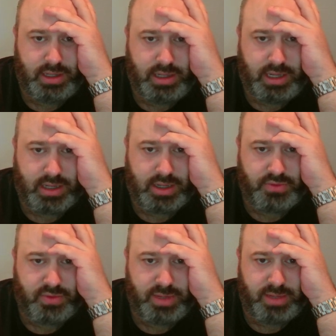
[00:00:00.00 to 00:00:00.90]
I can't
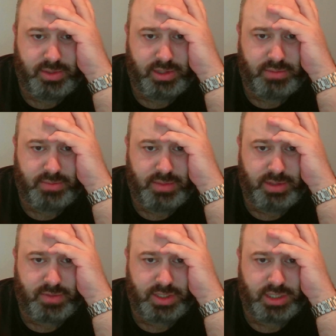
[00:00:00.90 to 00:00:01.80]
remember. Maybe
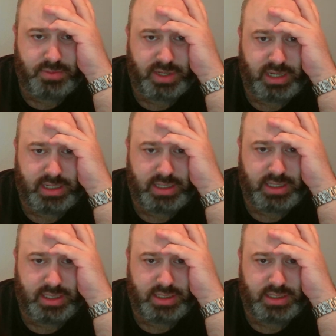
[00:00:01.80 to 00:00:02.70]
it was something like
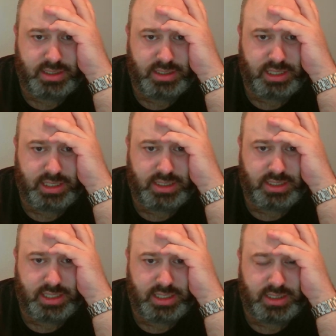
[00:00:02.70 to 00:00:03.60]
this. Takes,
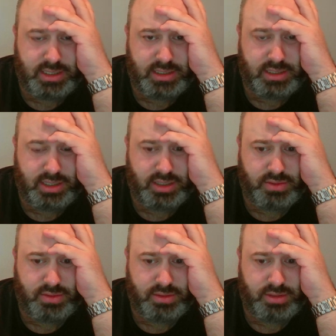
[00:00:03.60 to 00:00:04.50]
takes.
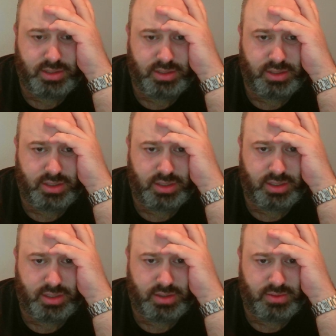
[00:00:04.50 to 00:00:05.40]
No.
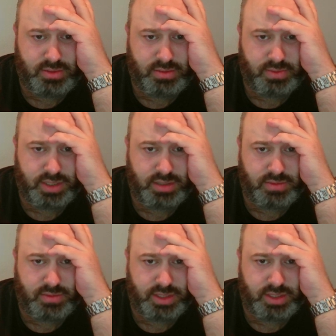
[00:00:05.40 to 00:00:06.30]
What was
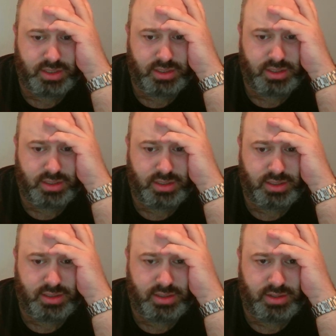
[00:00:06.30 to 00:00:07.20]

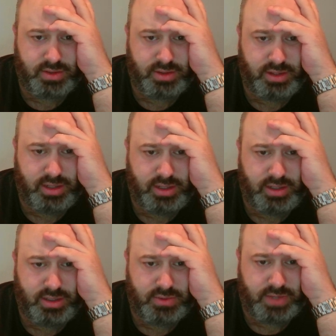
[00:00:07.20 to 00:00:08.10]
the
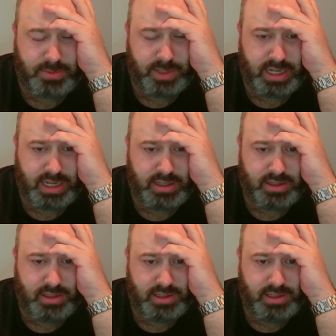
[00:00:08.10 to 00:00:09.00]
trap again?
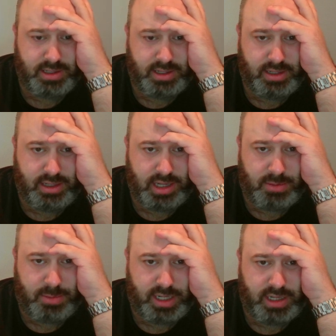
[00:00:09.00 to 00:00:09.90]
I
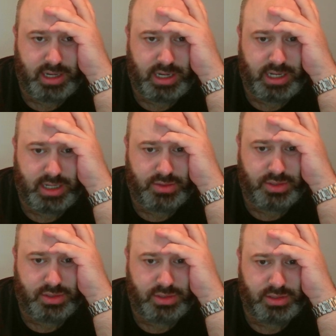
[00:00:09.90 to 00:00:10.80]
played the knight
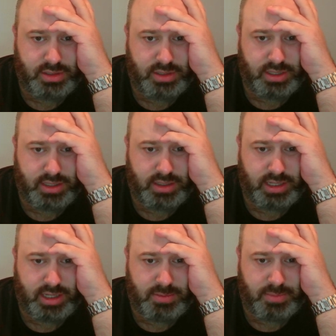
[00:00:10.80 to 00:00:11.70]
out. I
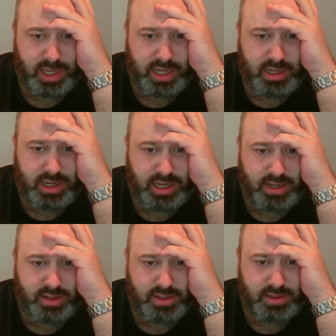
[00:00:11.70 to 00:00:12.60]
think they played here.